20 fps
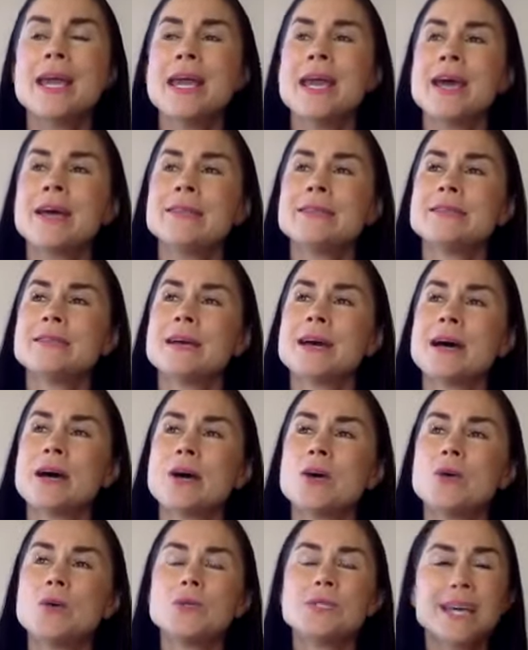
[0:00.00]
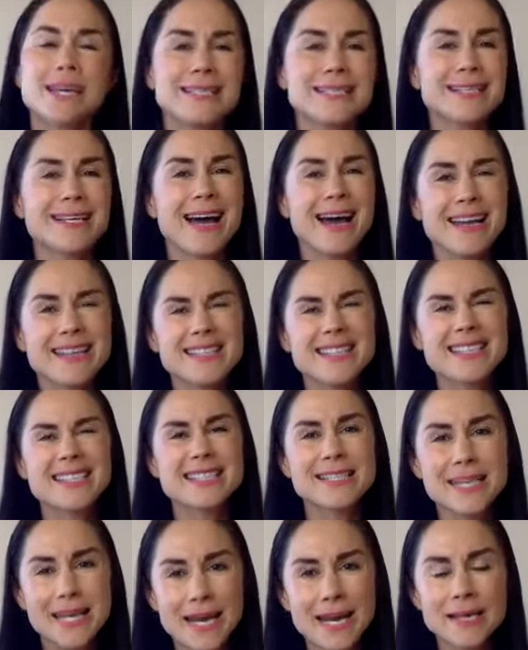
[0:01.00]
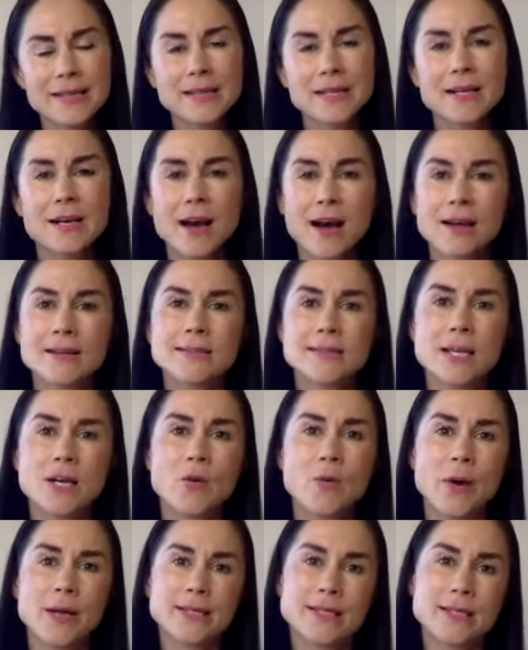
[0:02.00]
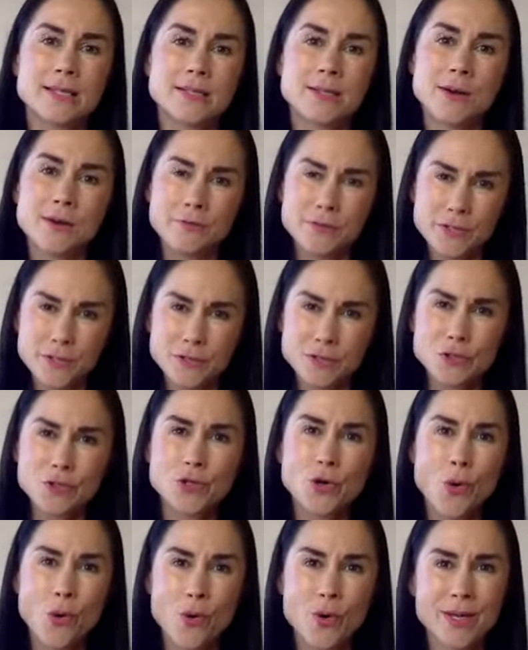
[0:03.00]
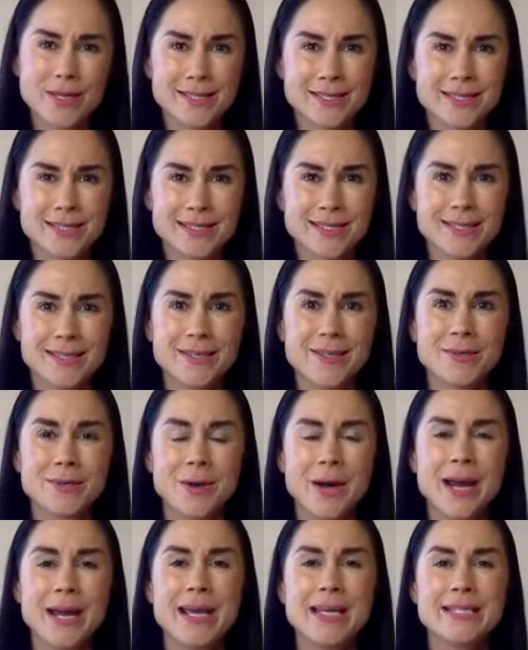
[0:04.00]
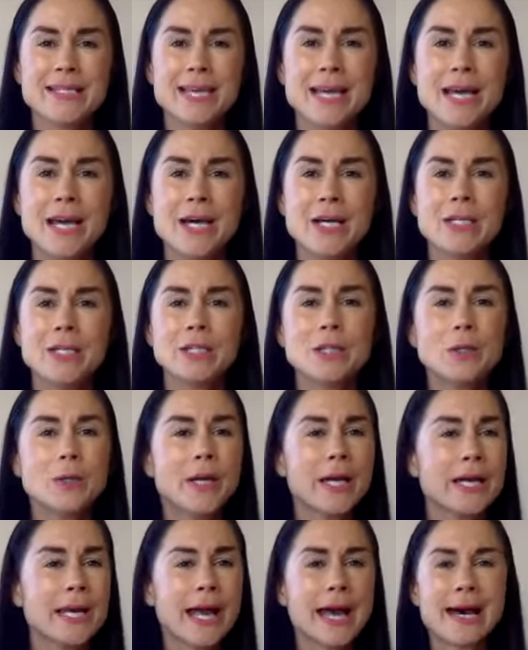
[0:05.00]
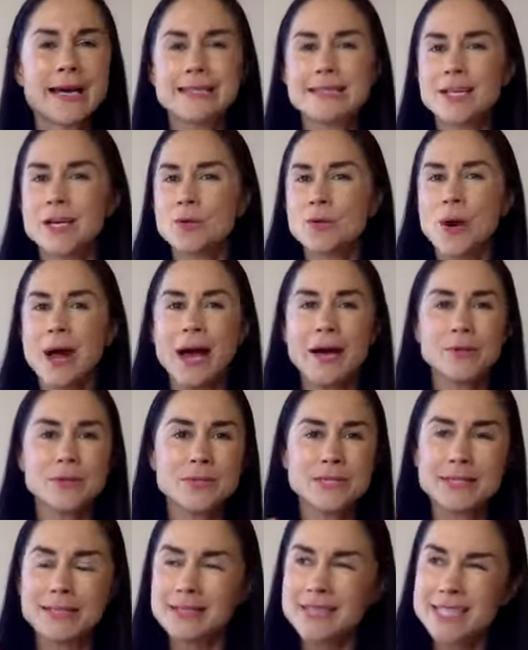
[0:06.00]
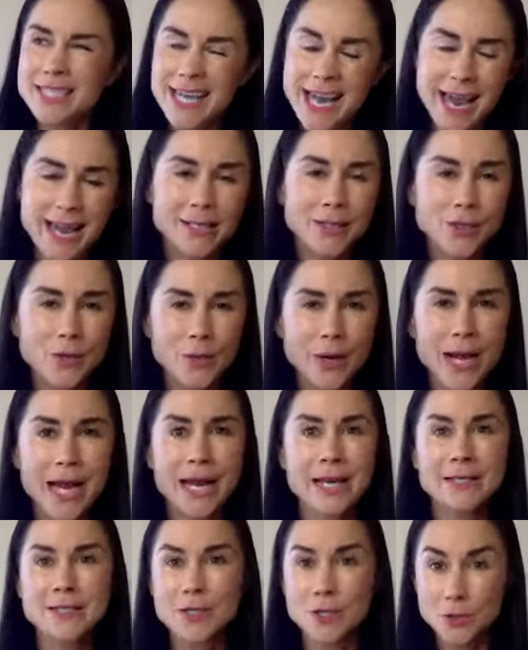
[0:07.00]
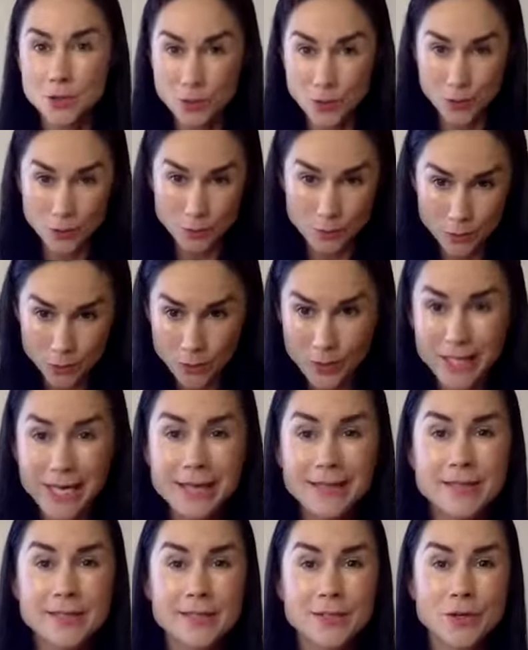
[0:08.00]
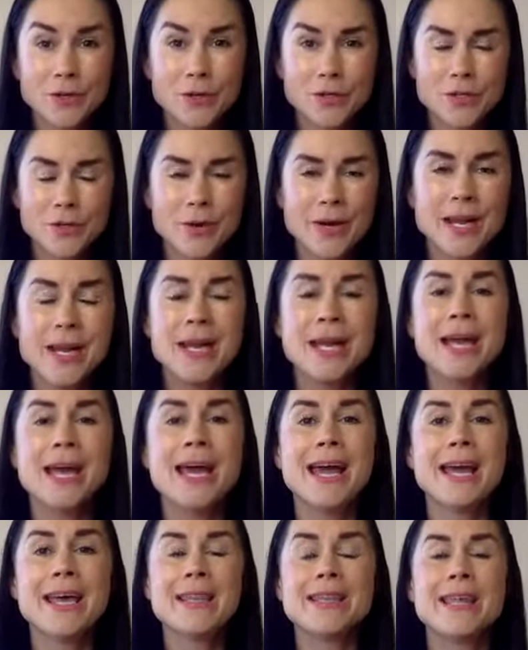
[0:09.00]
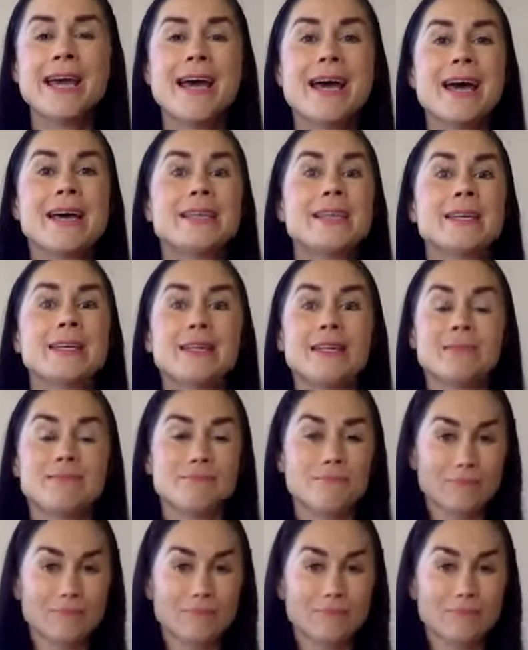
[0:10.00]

and uh, who doesn't understand the consequences of this choice right you're looking at around 10 grand to to get the surgery and then